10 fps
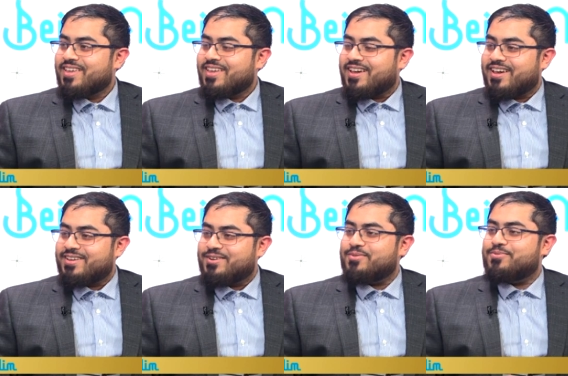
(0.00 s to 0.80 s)

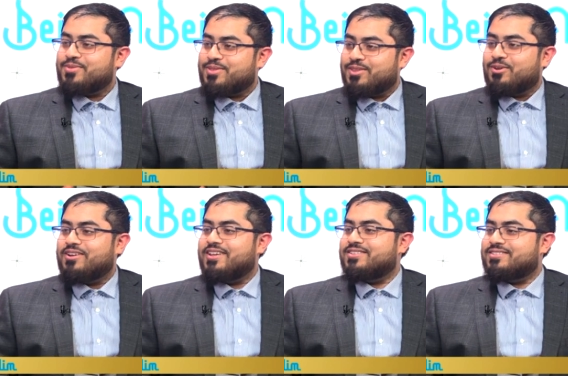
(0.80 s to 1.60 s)
Within the
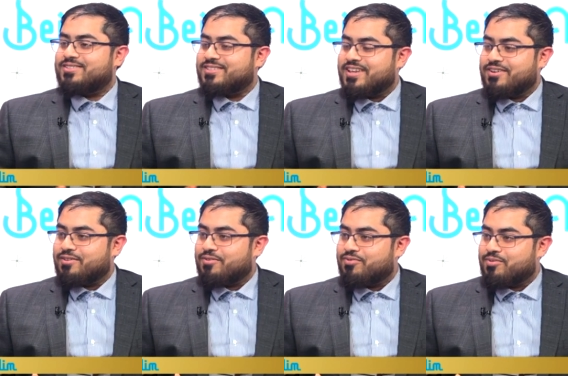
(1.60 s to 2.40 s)
holidays, just
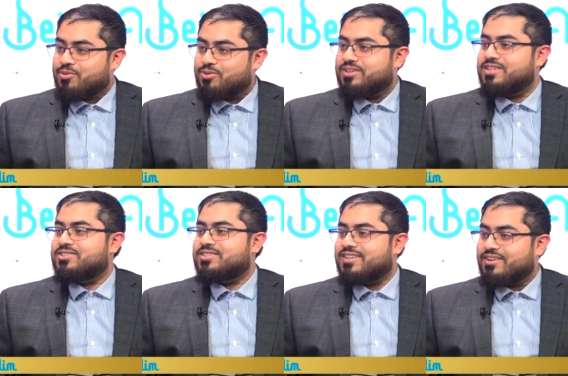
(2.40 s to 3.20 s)
hearing from all the
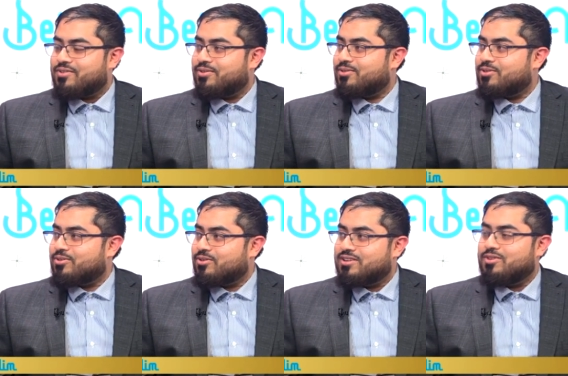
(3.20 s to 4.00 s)
teachers that everyone
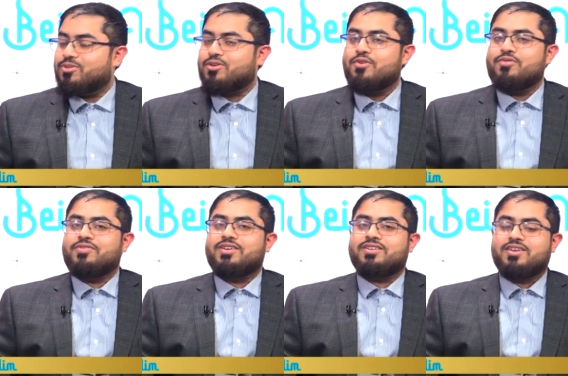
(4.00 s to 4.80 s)
got ill with
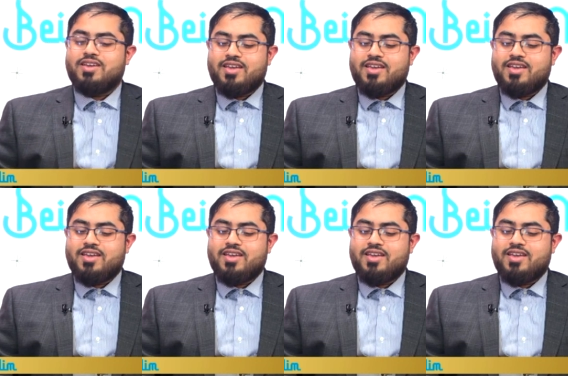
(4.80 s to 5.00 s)
COVID,